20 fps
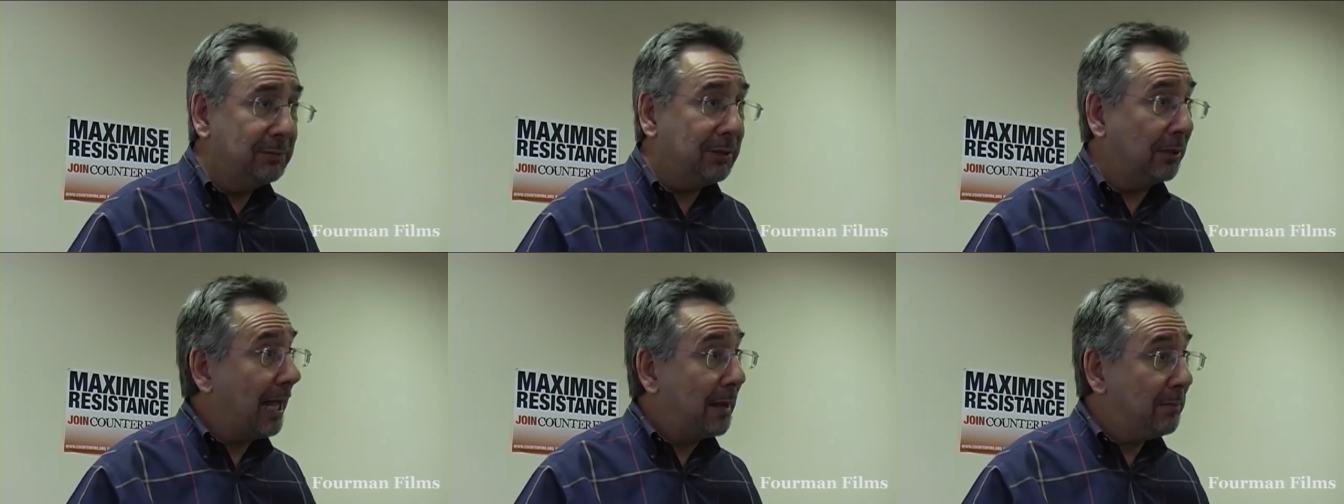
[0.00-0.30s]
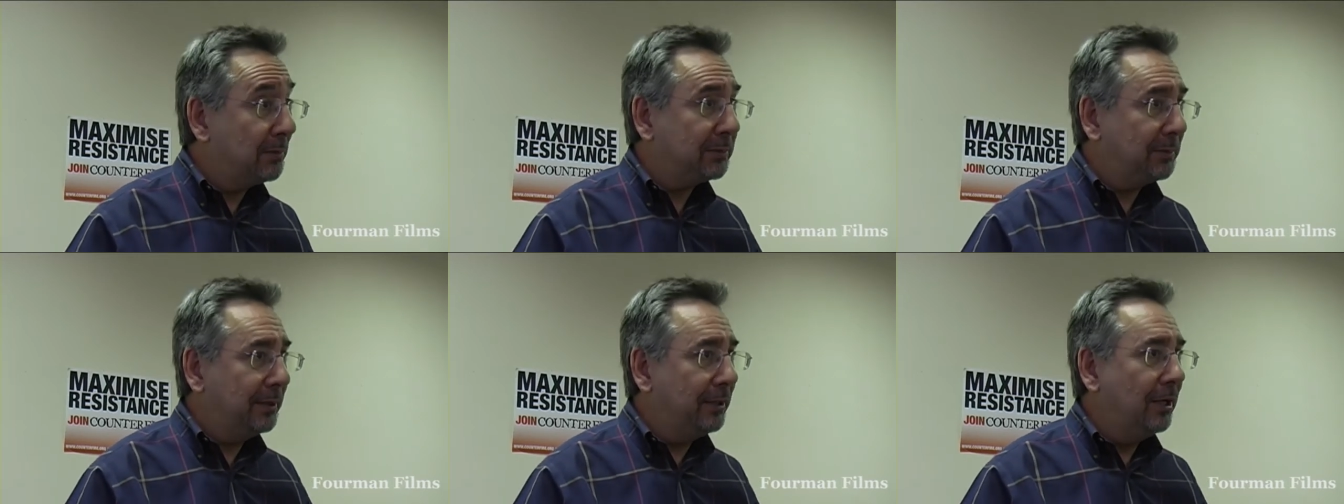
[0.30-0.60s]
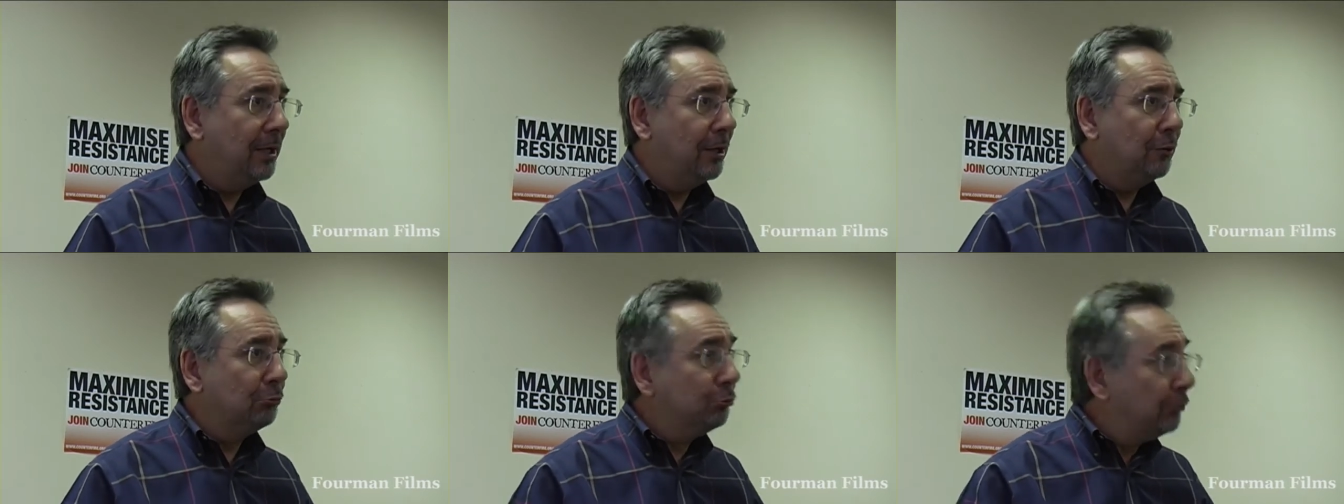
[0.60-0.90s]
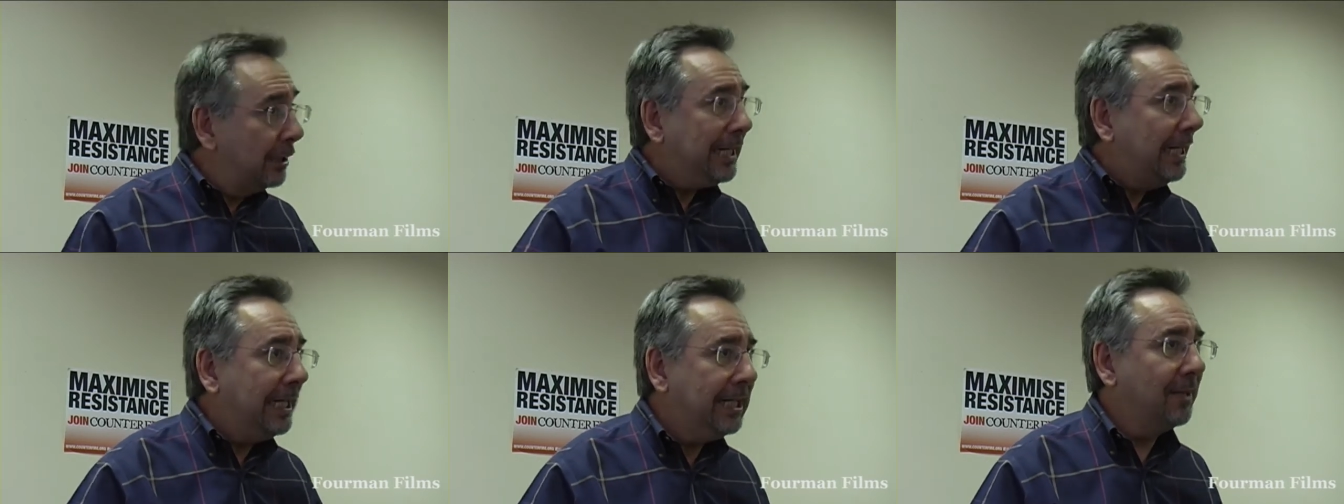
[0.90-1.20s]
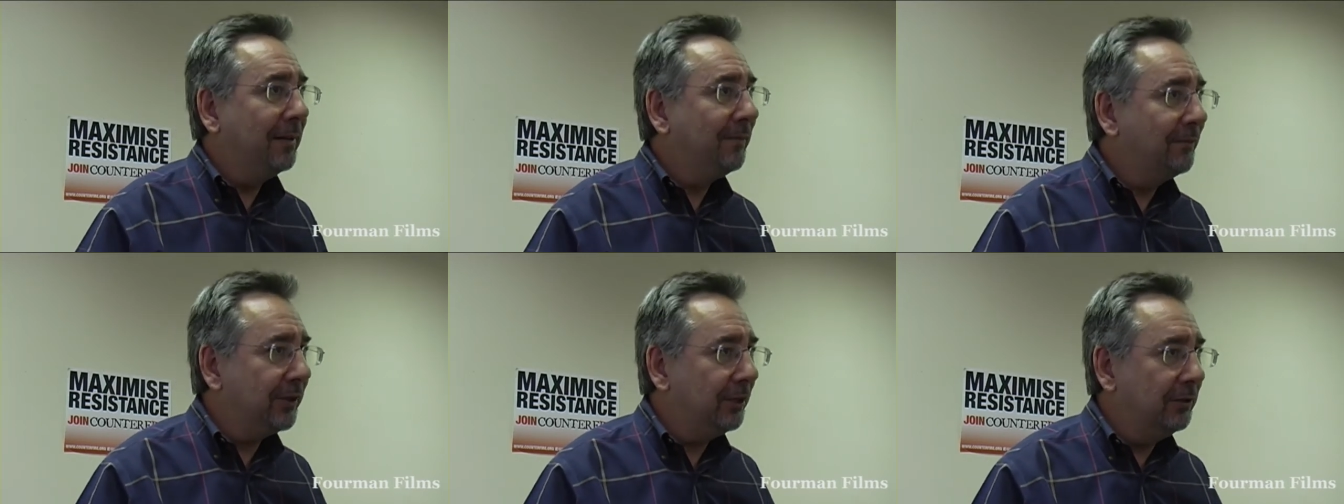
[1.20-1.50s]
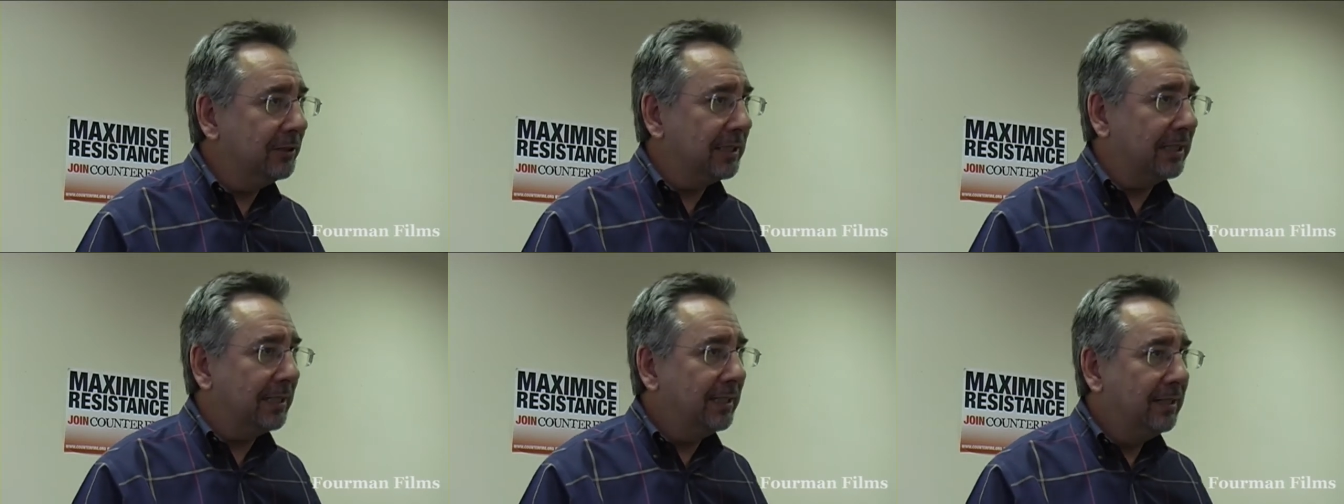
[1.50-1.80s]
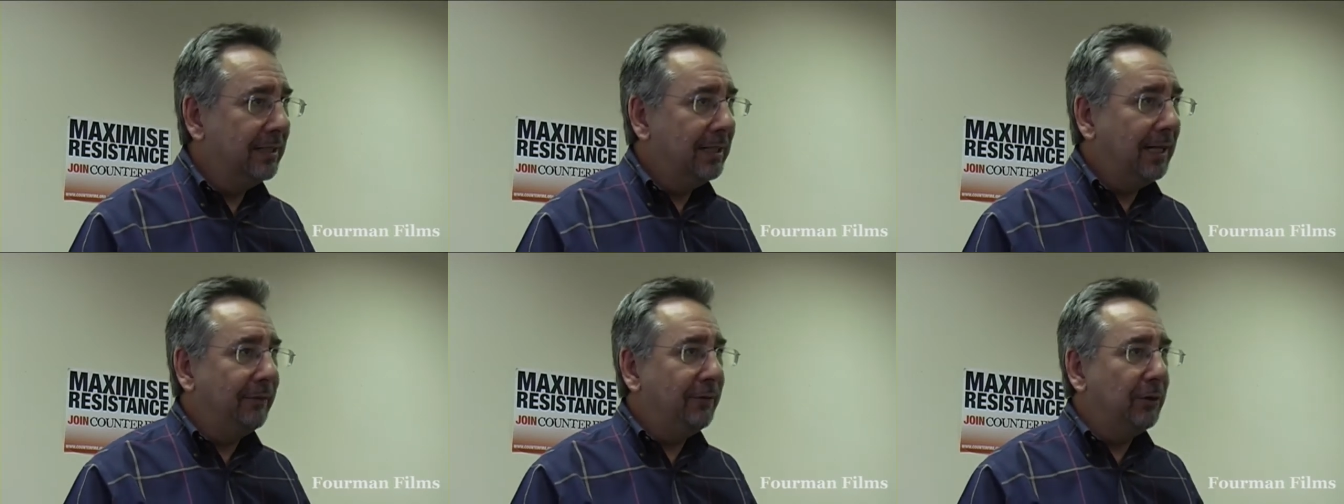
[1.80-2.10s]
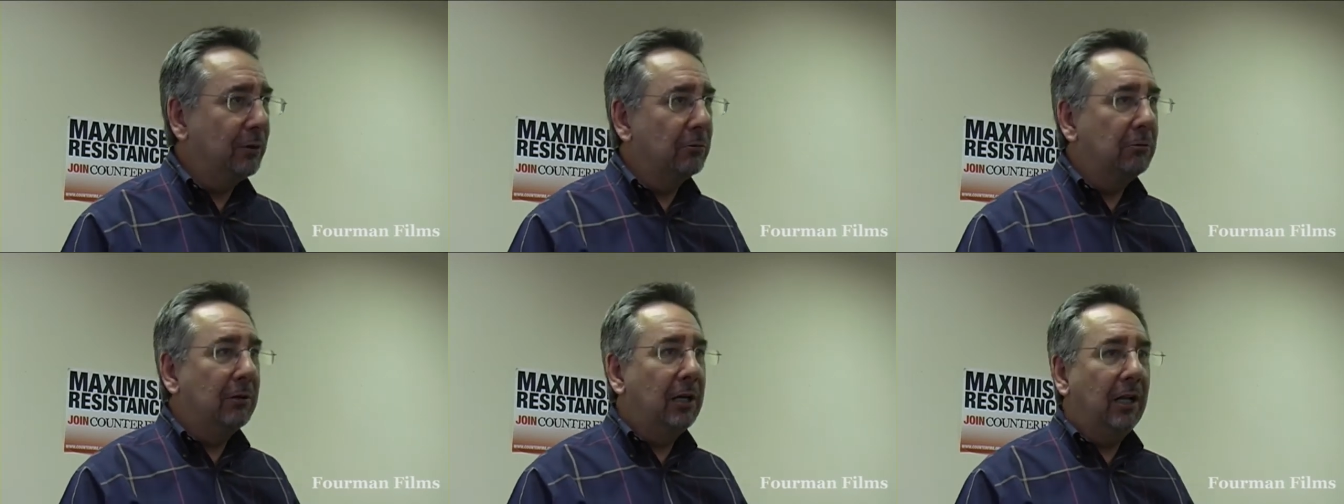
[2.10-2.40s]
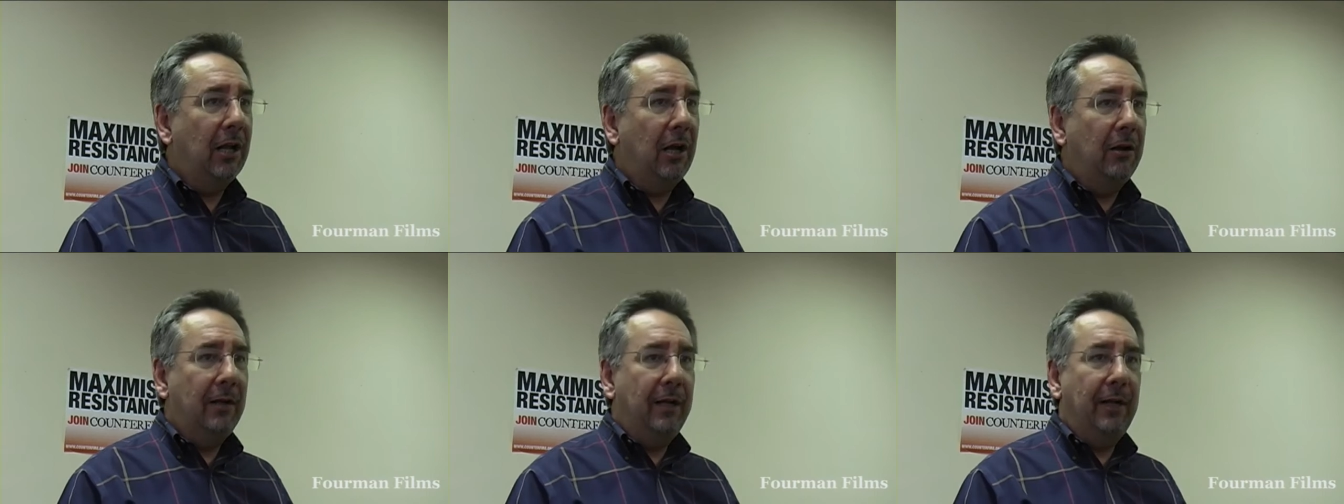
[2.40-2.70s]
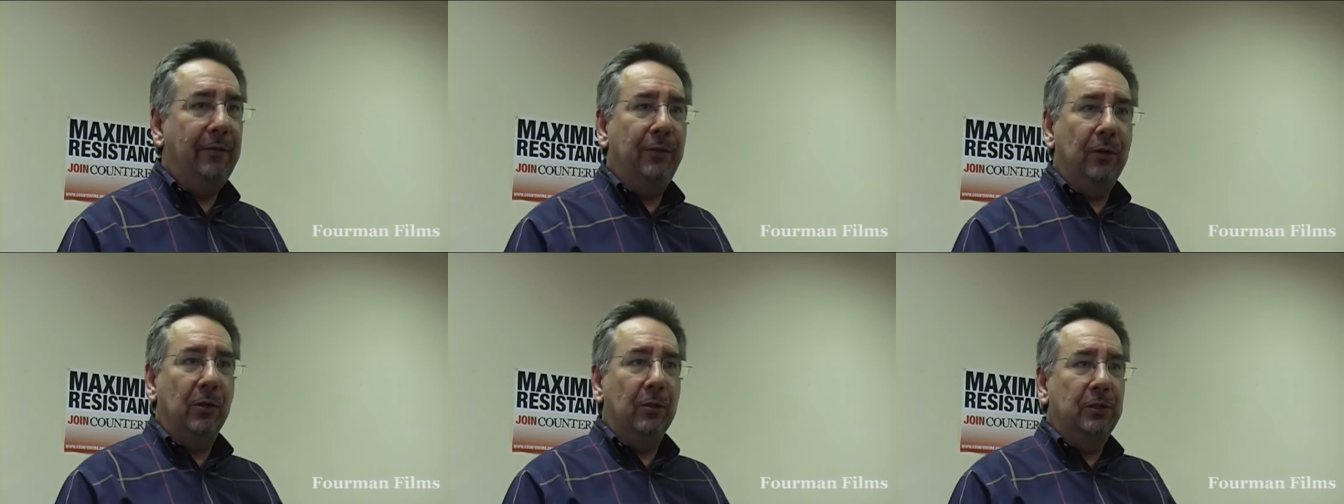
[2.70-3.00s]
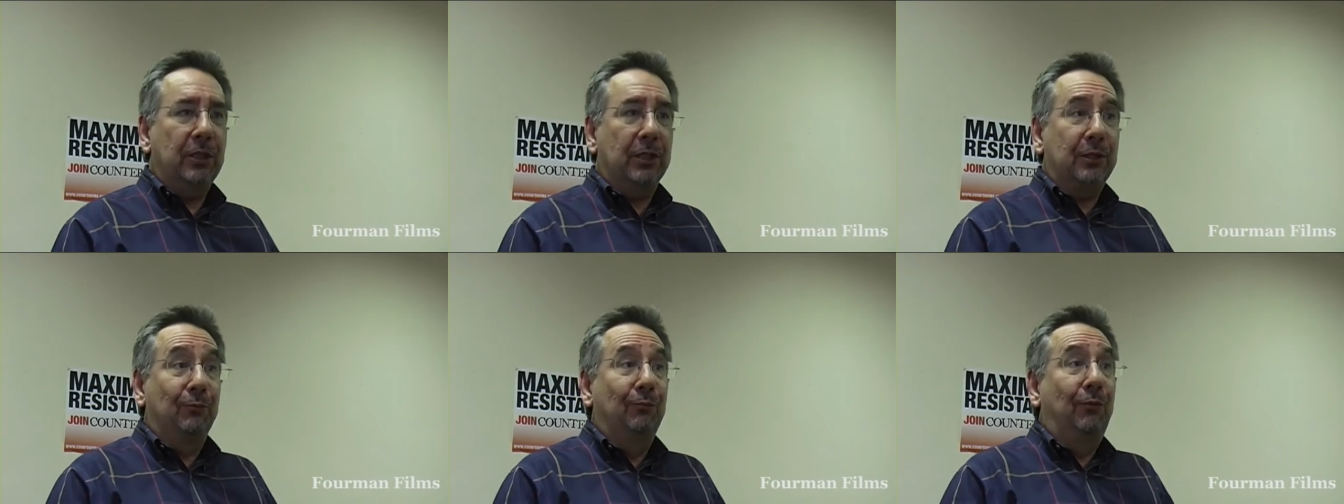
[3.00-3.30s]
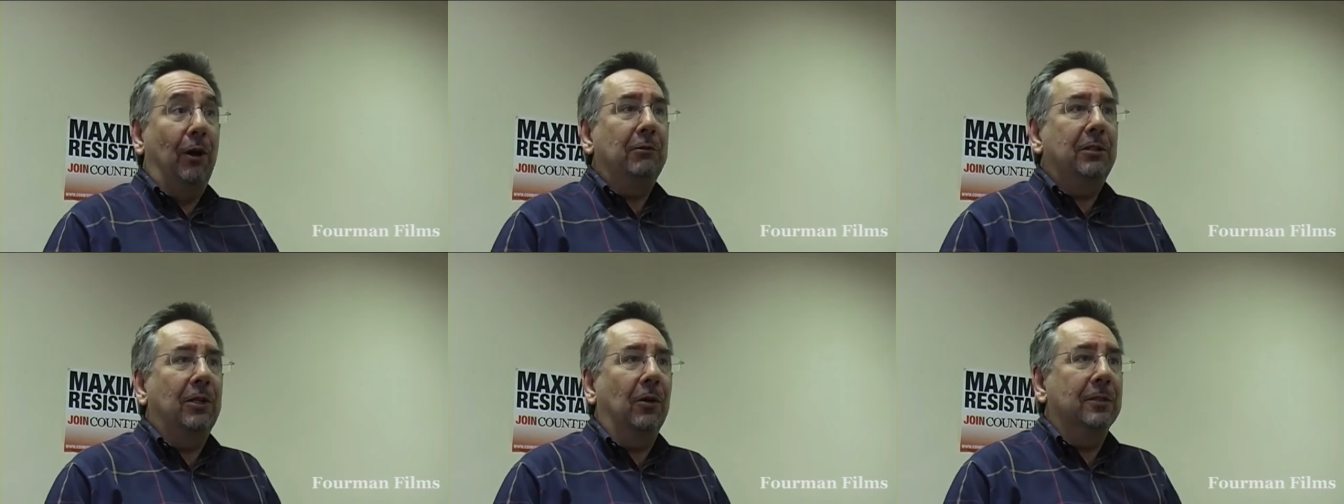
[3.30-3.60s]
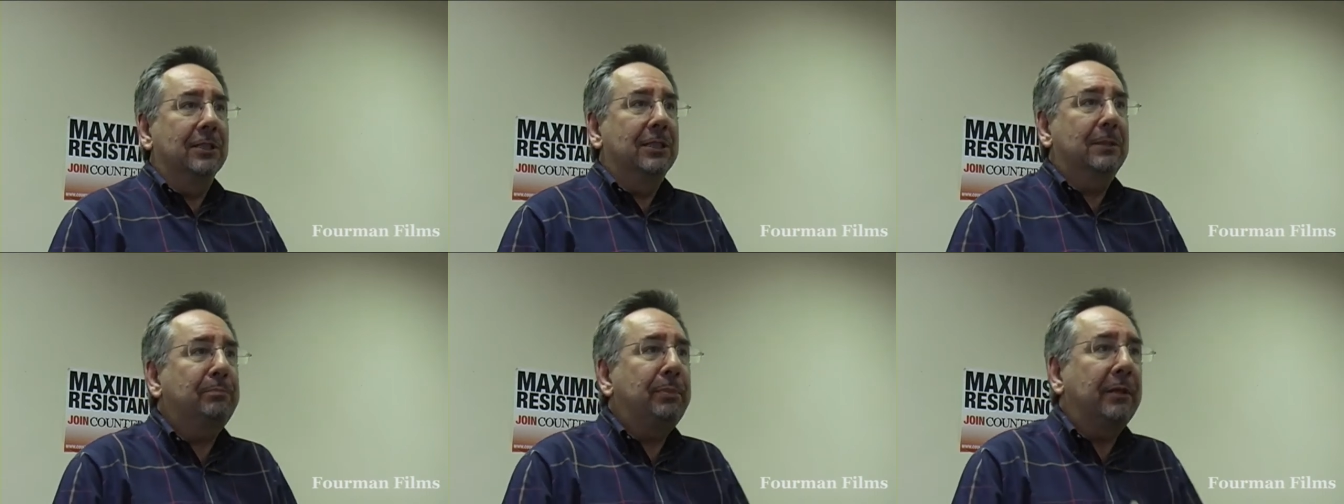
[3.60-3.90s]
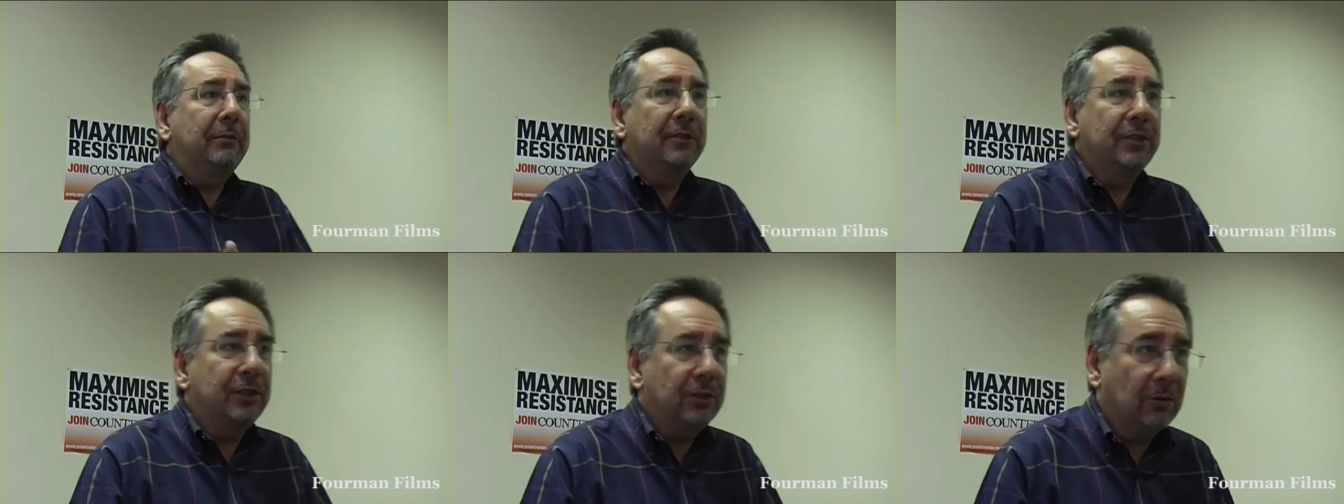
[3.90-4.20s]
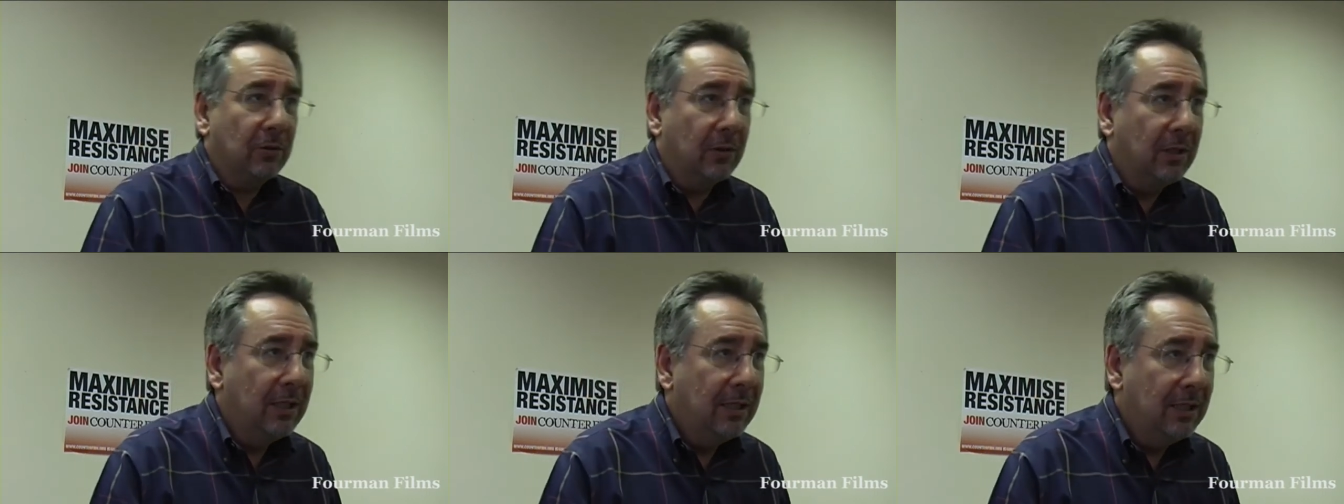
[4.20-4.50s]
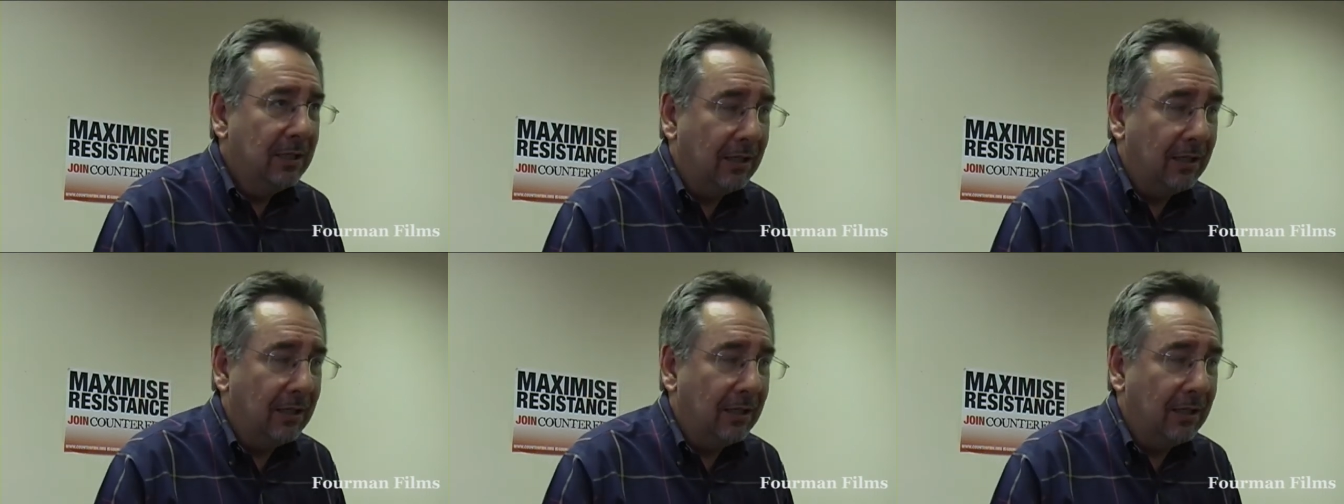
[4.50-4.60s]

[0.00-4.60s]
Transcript: So that must have been really confusing if you're just voting on spiritual